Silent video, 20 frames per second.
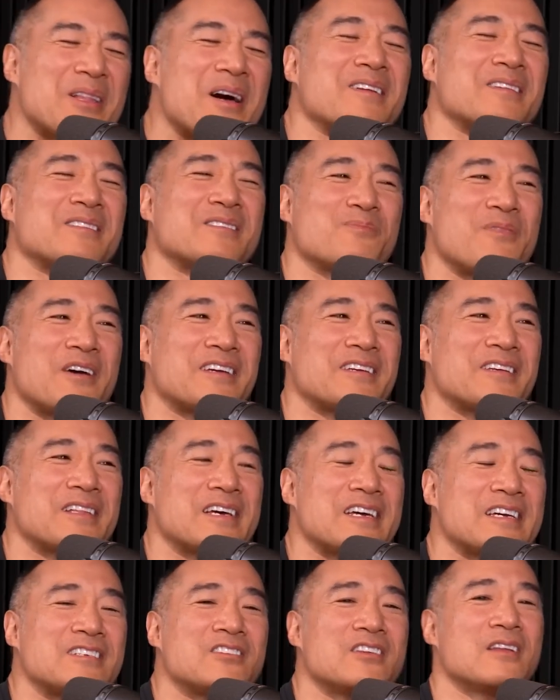a lot of
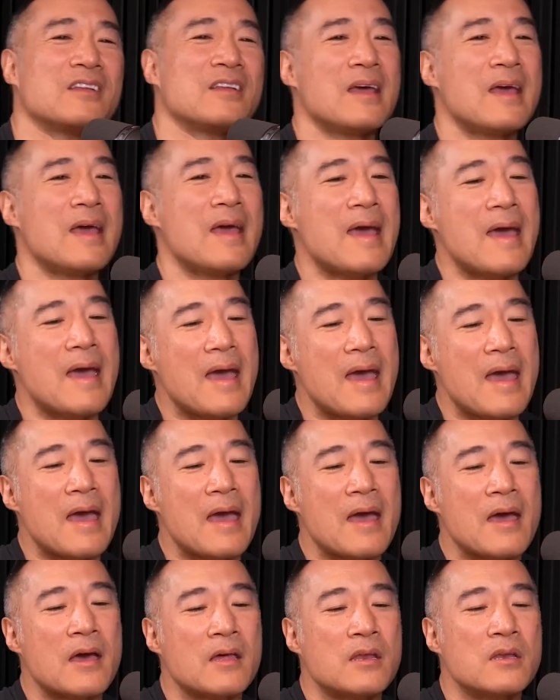speculation,
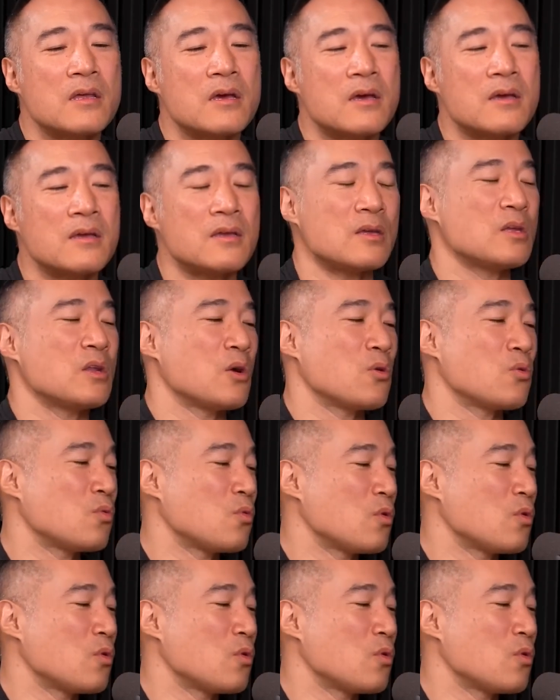and you know,